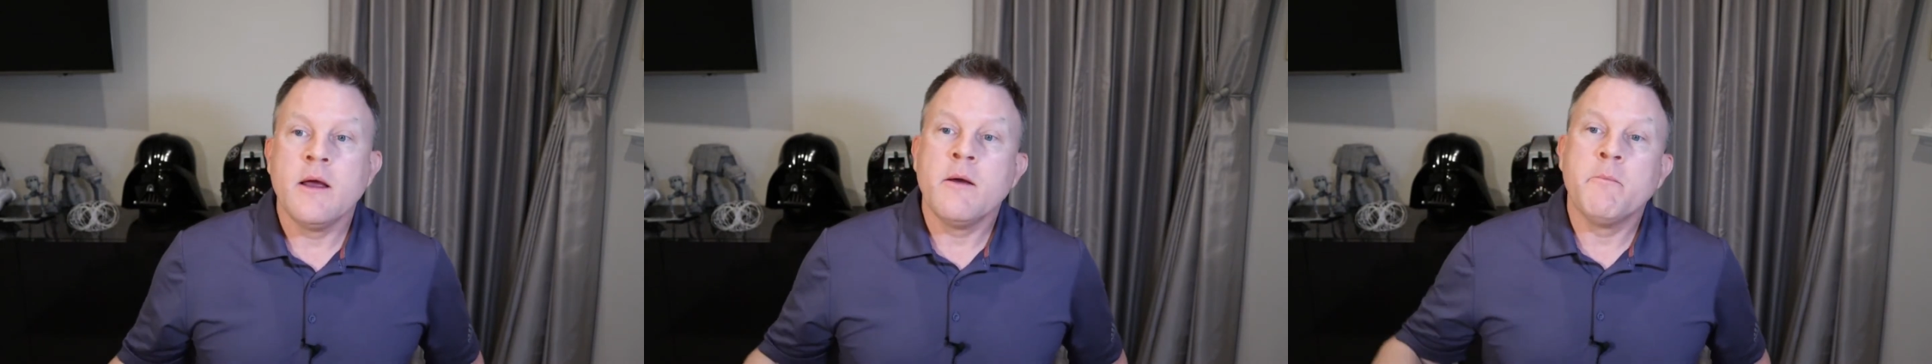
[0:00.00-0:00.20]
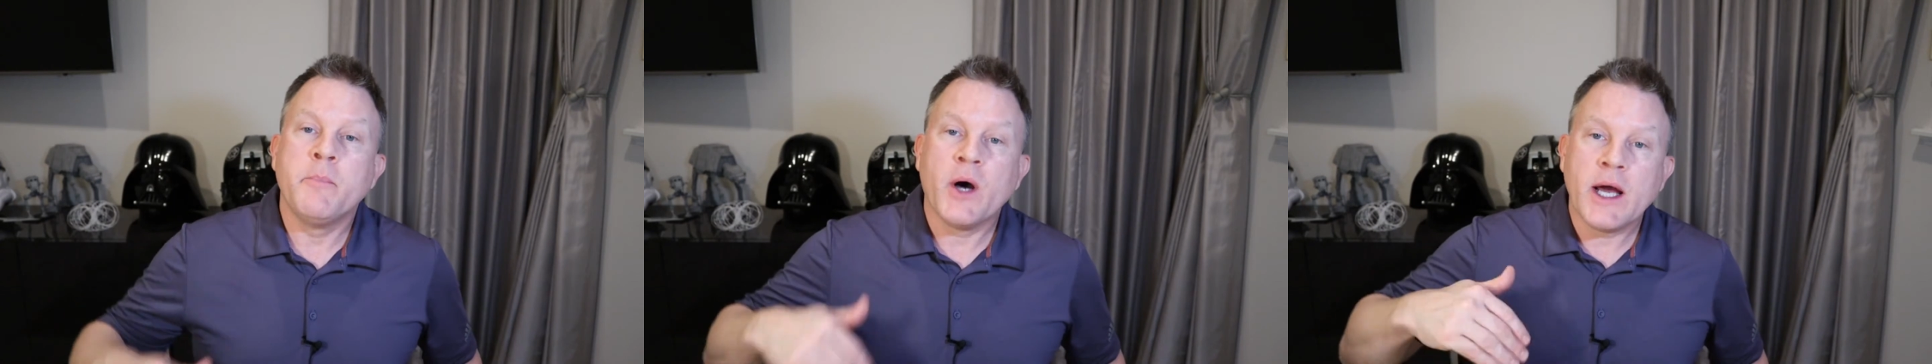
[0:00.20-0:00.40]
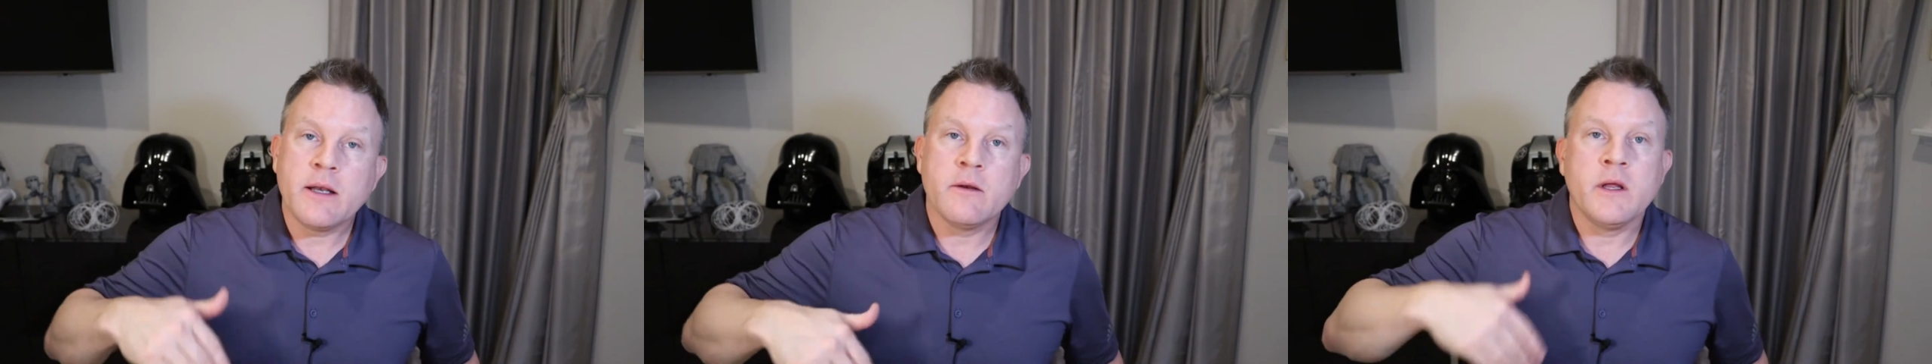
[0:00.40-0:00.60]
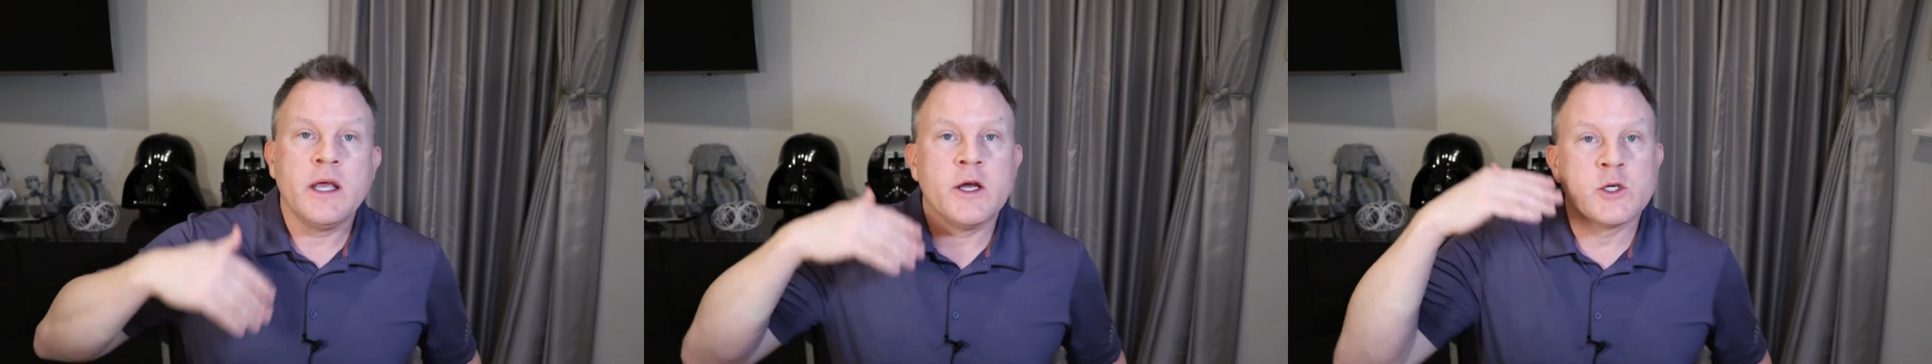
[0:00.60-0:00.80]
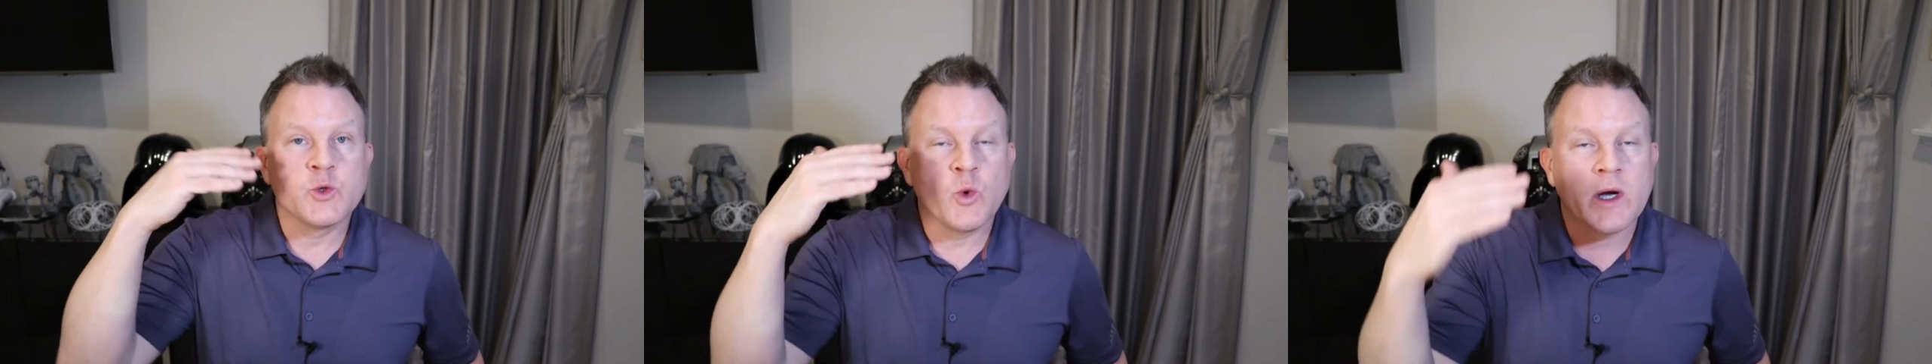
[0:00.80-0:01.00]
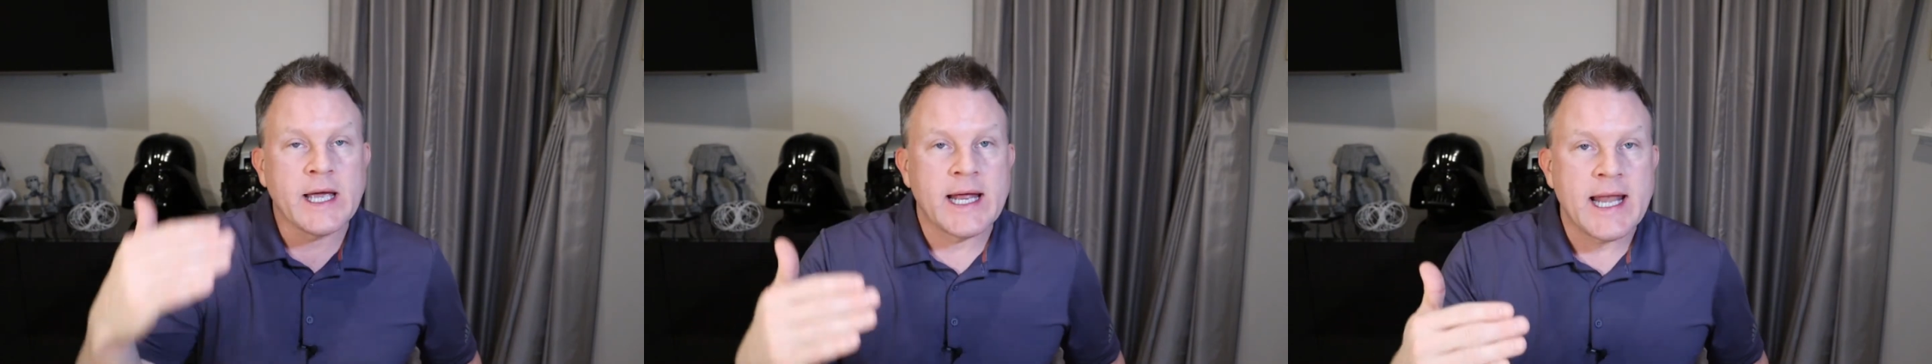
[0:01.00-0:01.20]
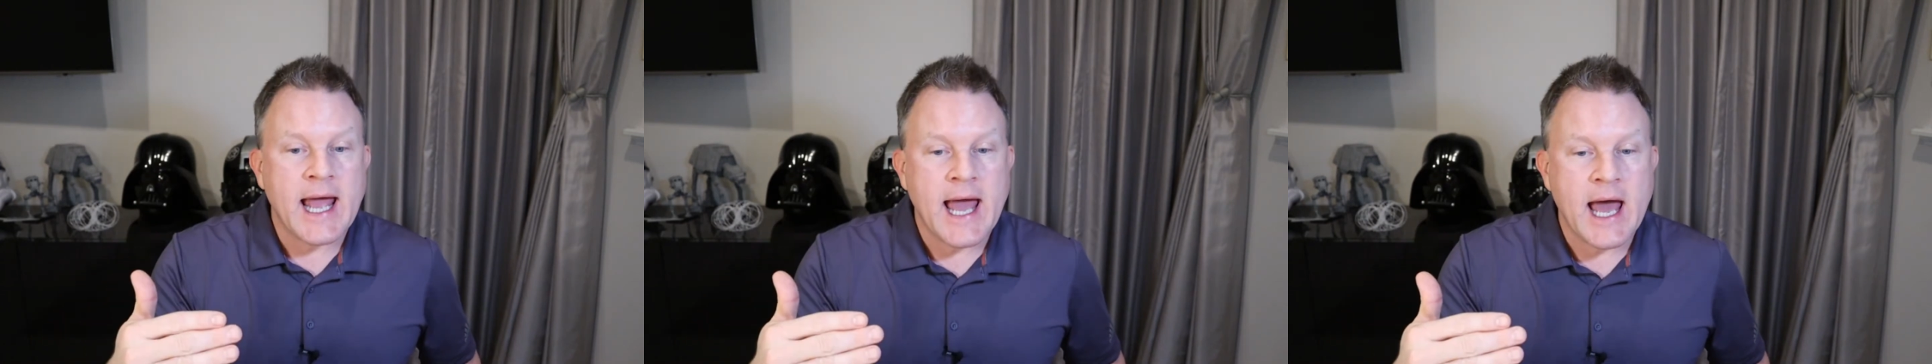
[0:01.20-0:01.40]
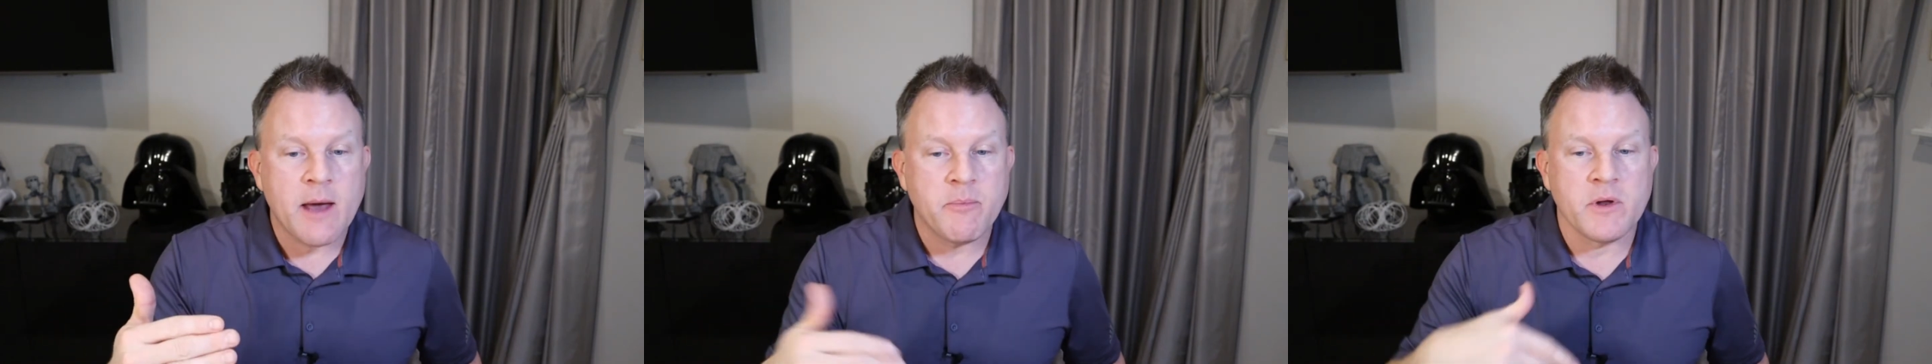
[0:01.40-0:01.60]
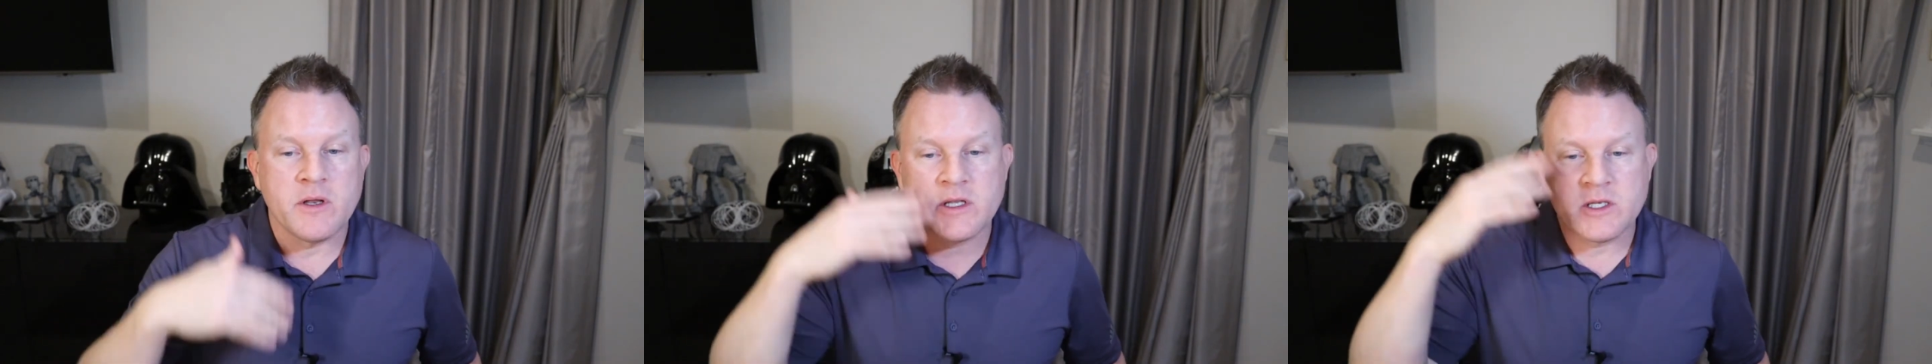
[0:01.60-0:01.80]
but here's what can happen.